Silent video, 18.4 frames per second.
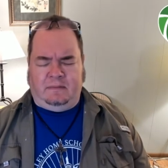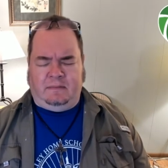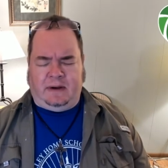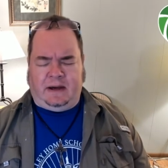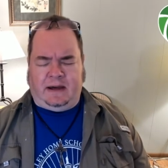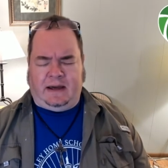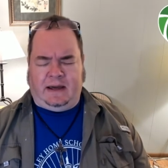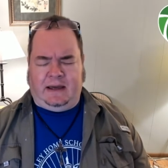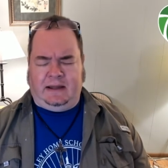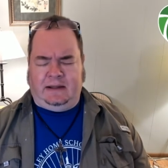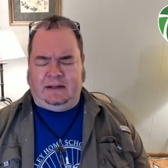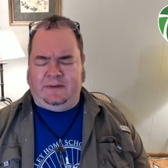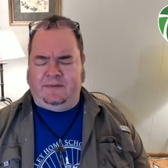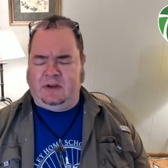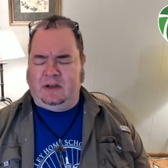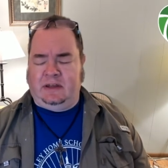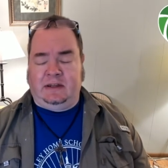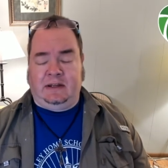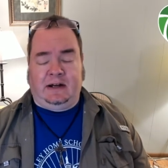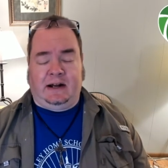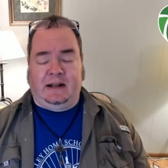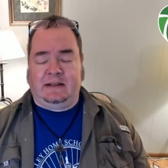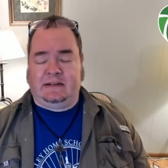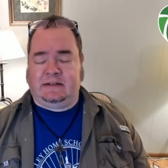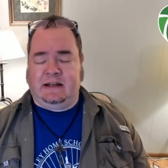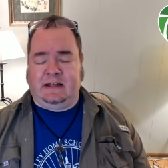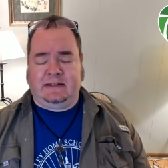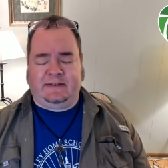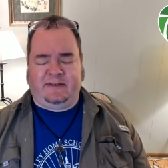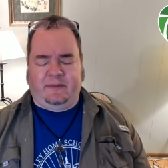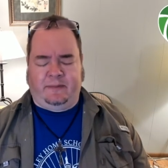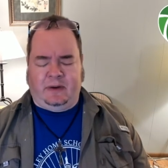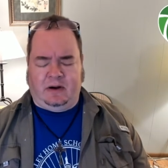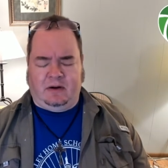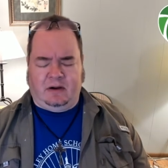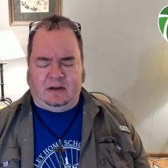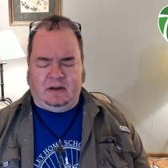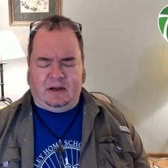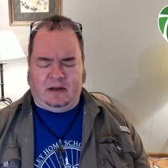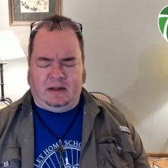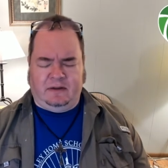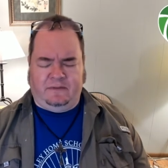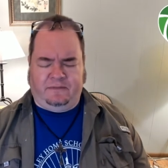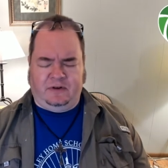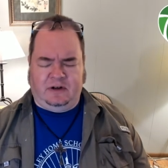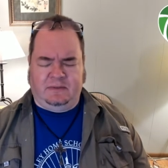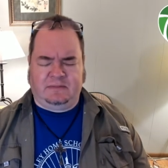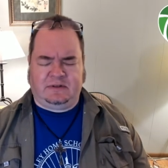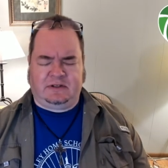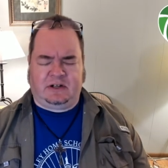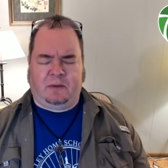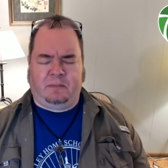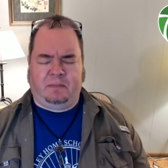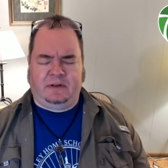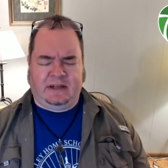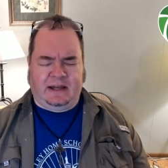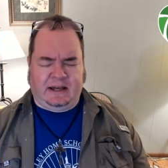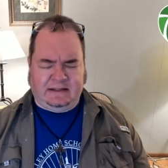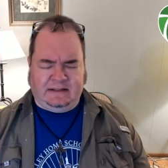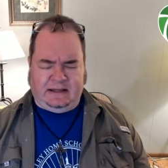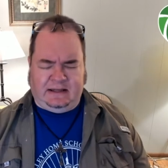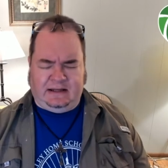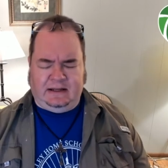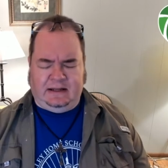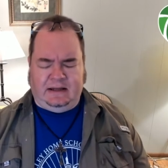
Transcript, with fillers: by living in the United States of America, the freedoms that are protected